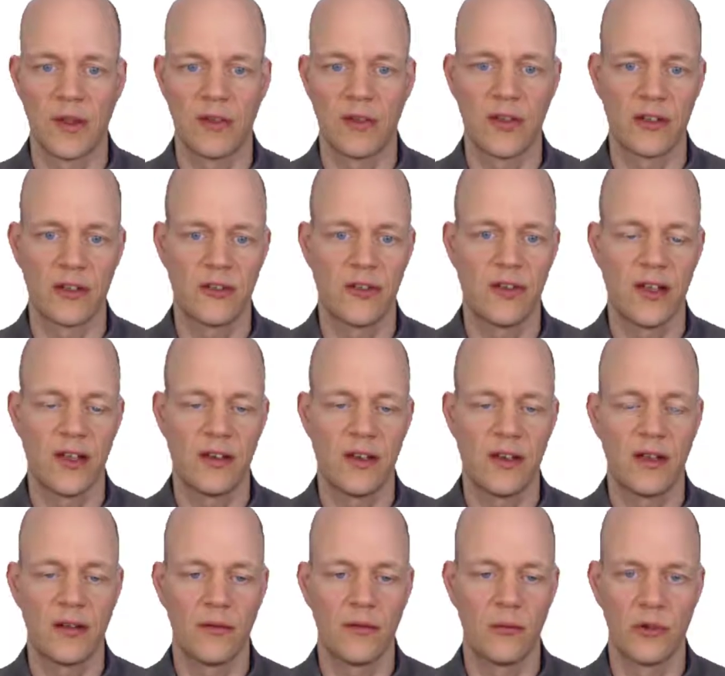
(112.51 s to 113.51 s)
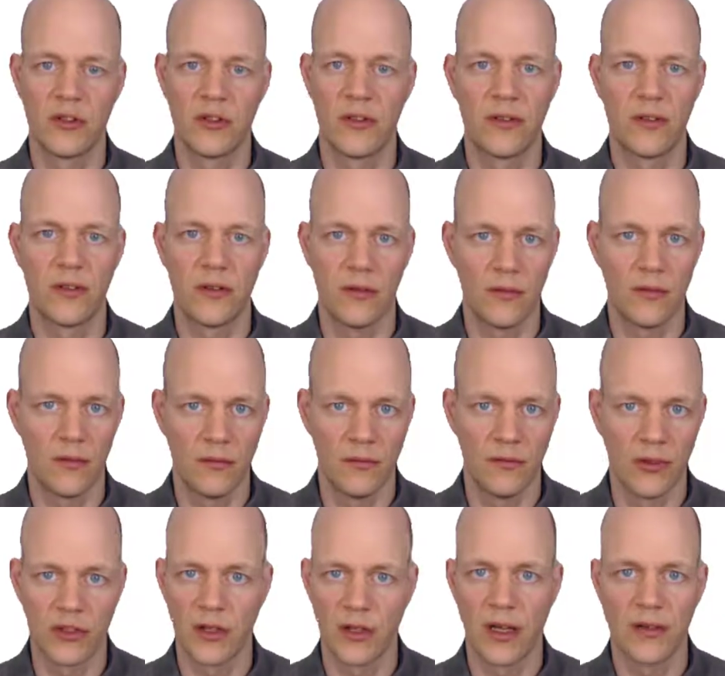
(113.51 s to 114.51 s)
In such a setting, which is
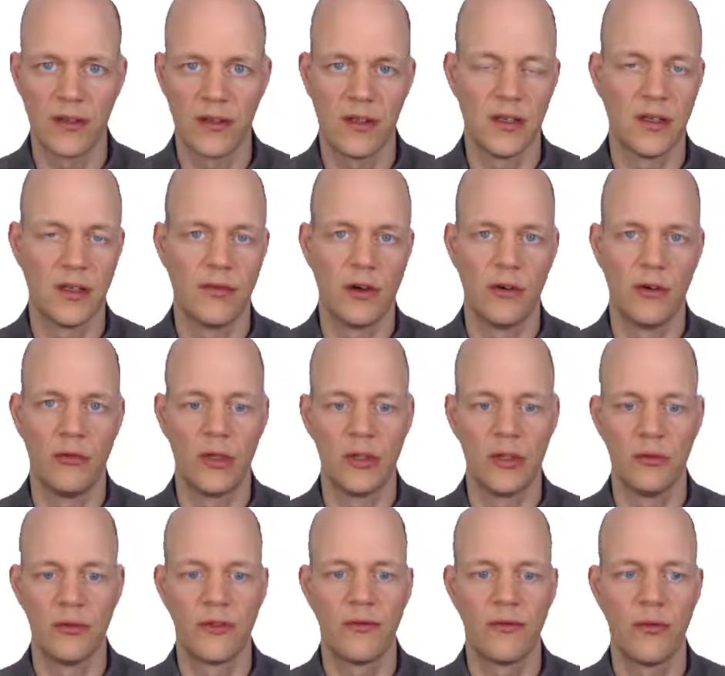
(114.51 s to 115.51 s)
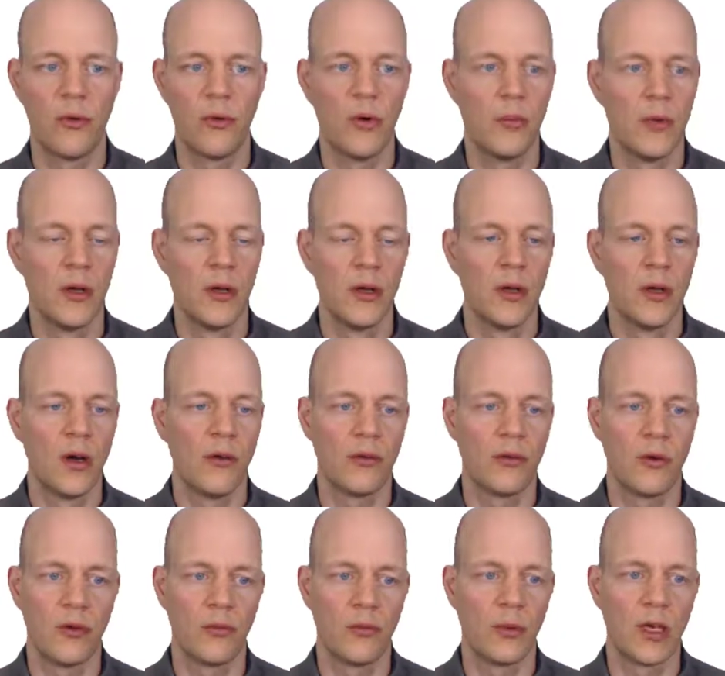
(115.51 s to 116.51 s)
visualized here in a very reduced form,
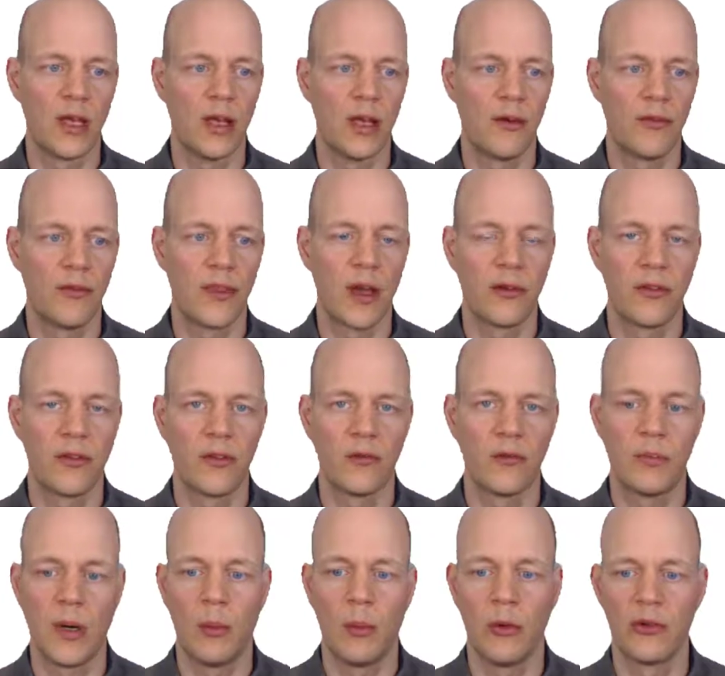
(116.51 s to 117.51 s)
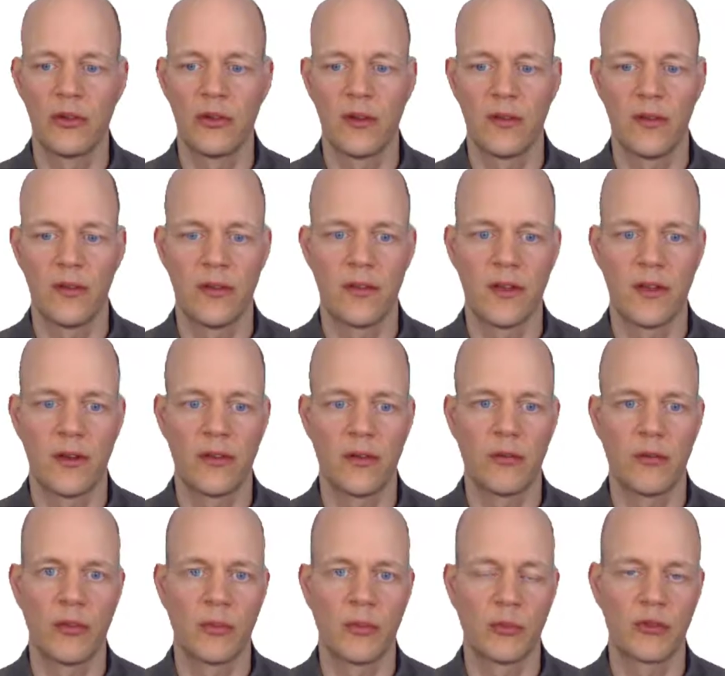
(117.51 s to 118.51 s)
of course, we can have thousands of publishers and
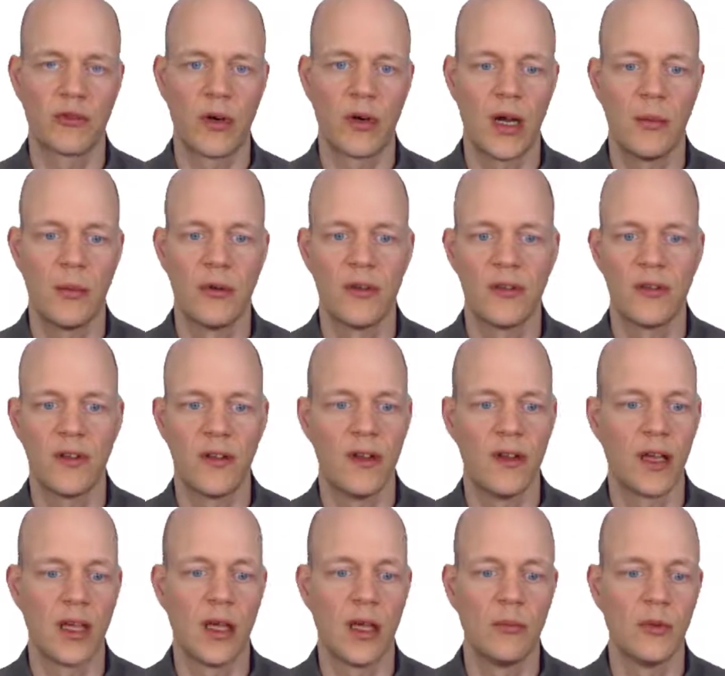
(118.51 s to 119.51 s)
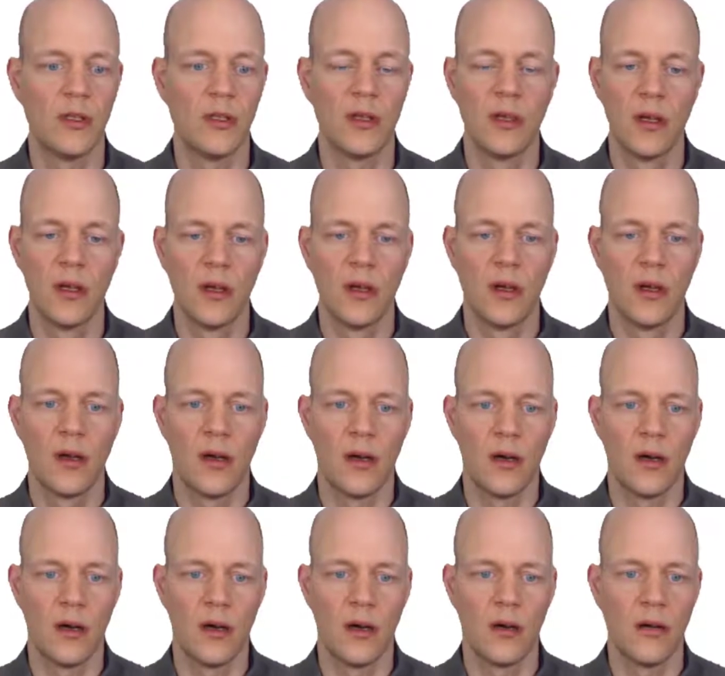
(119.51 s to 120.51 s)
thousands of subscribers, and there can be
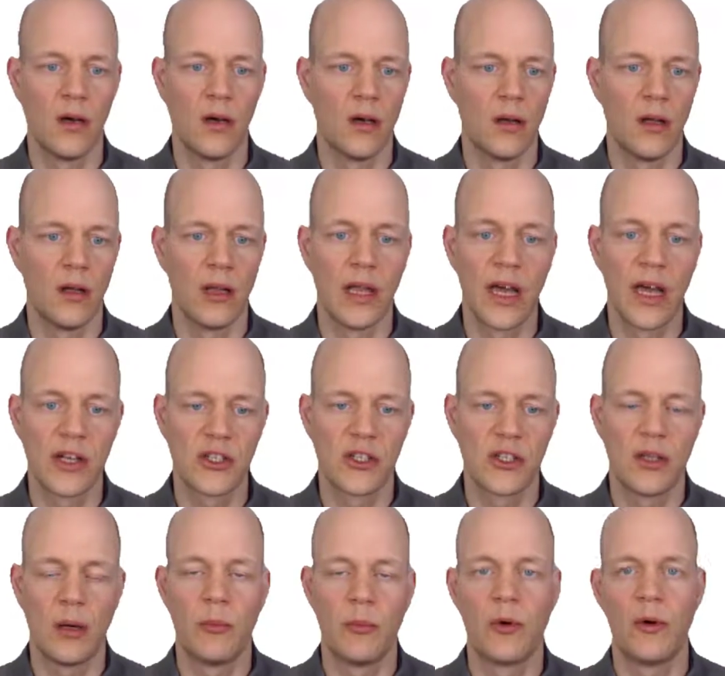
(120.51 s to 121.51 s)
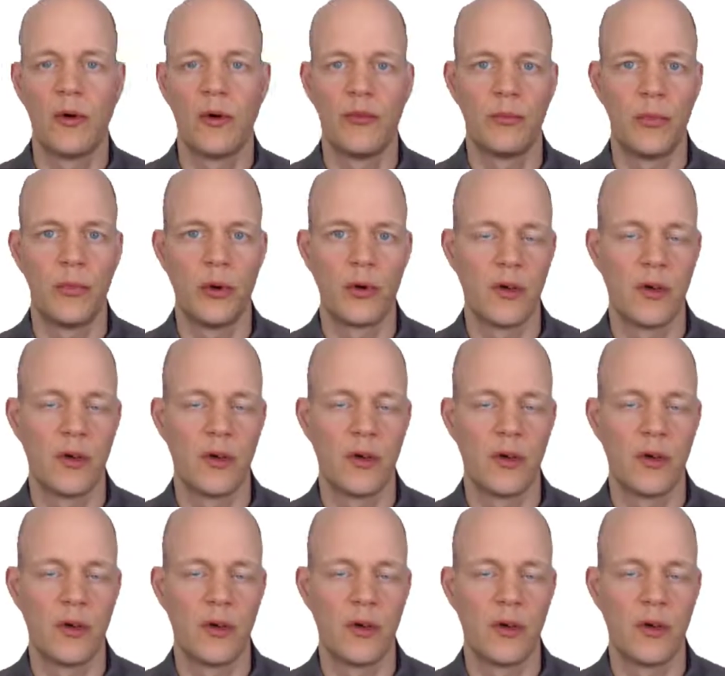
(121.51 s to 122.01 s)
a large number of broker